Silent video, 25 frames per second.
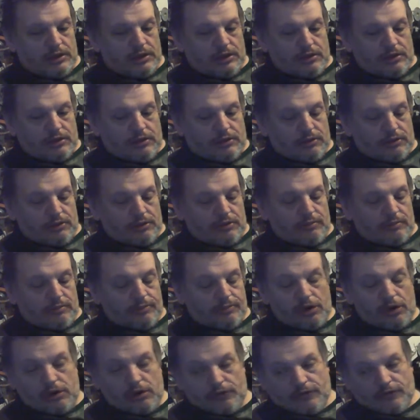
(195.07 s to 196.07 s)

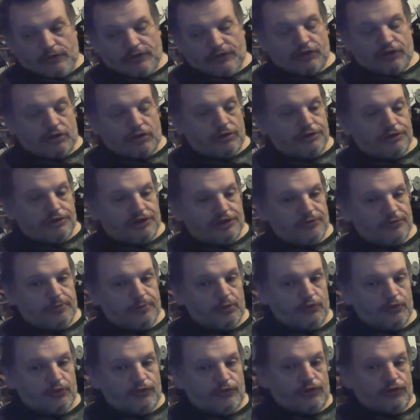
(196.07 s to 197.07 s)
But I've actually got the
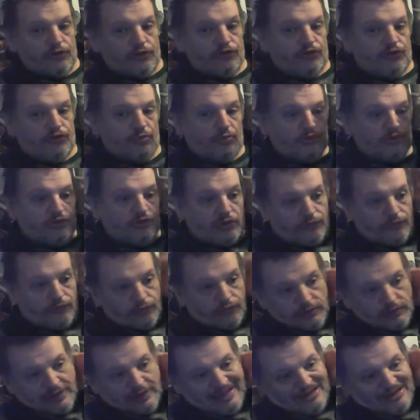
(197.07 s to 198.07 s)
Xbox version, which I've
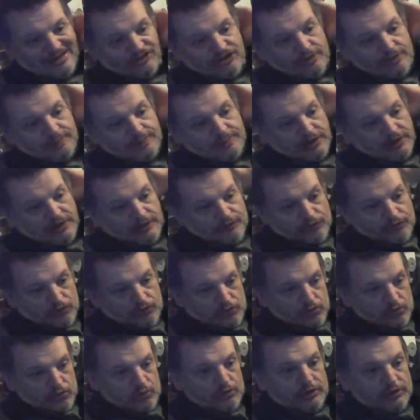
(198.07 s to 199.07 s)
actually paid for
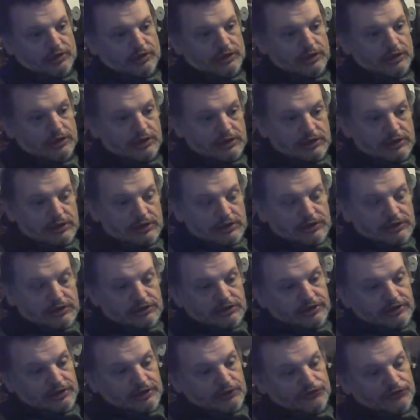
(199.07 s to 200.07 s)
all the
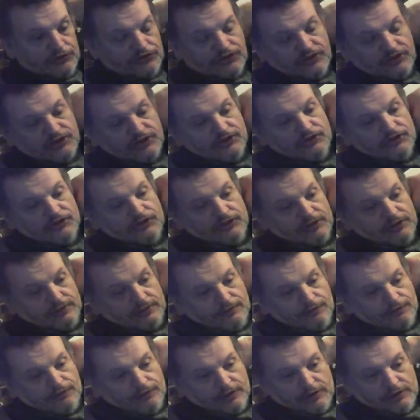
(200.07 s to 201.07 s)
DLCs and
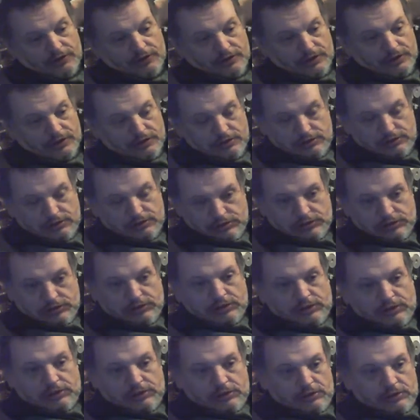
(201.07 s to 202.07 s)
everything now.
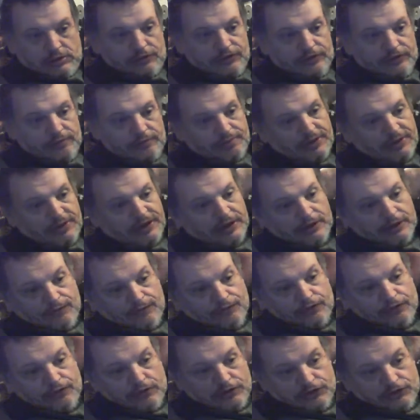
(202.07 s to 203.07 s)
I've even paid
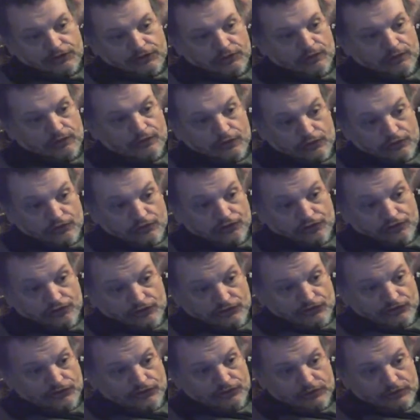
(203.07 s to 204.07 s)
for the two
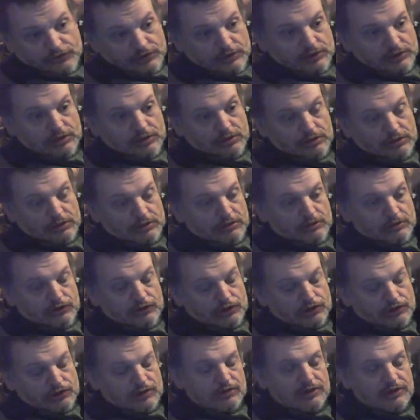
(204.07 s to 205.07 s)
versions of the
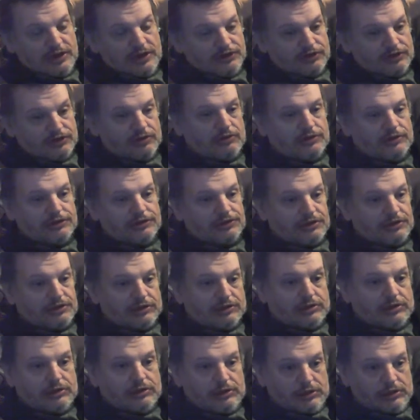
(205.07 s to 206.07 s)

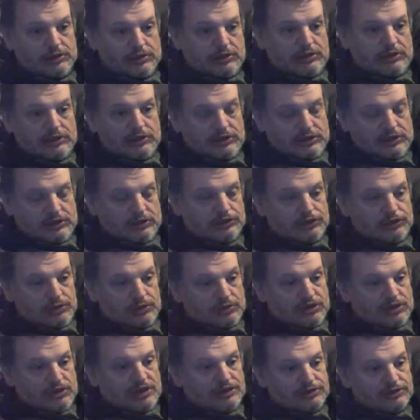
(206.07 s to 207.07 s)
2019 and
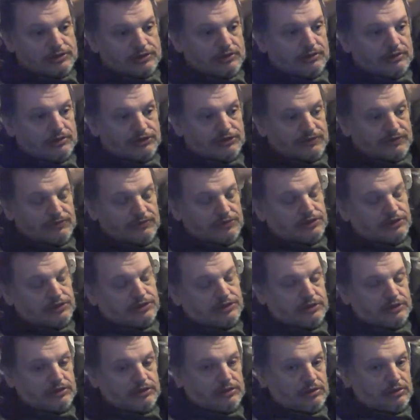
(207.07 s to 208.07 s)

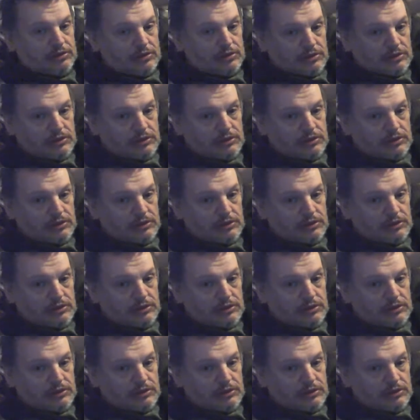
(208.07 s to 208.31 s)
2017